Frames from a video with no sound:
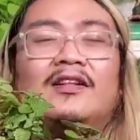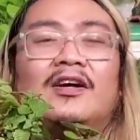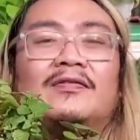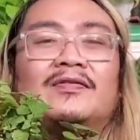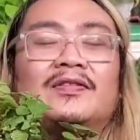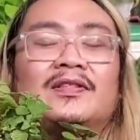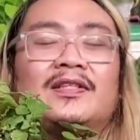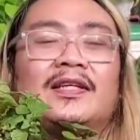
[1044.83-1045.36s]

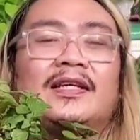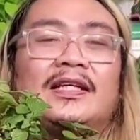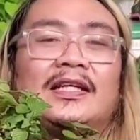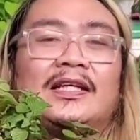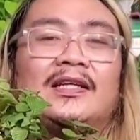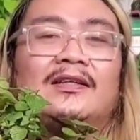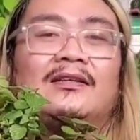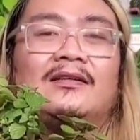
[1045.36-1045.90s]
loves to
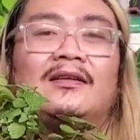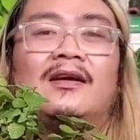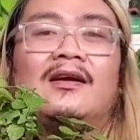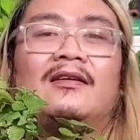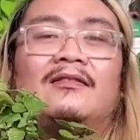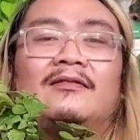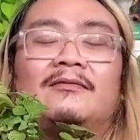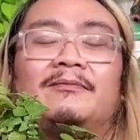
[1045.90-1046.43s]
eat
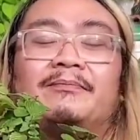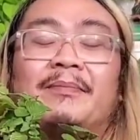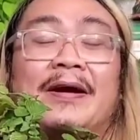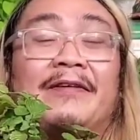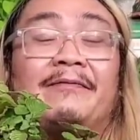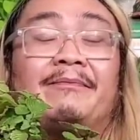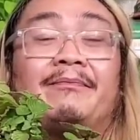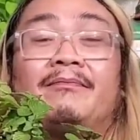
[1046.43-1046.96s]

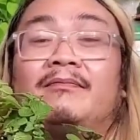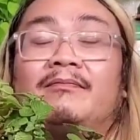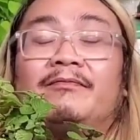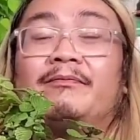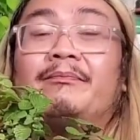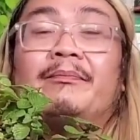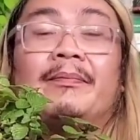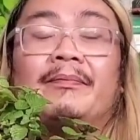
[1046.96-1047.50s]
my
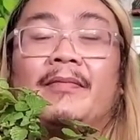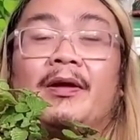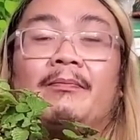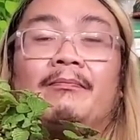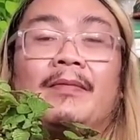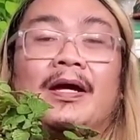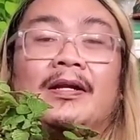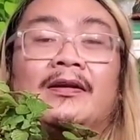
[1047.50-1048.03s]

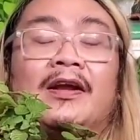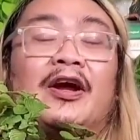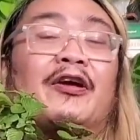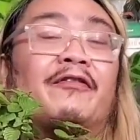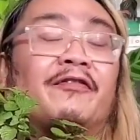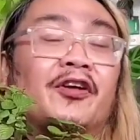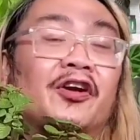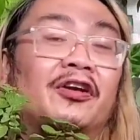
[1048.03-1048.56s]

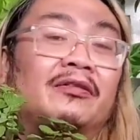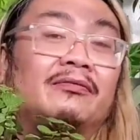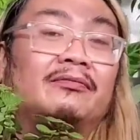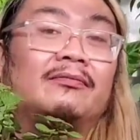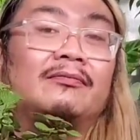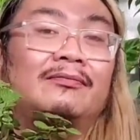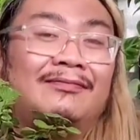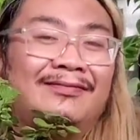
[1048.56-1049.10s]
maidenhair fern.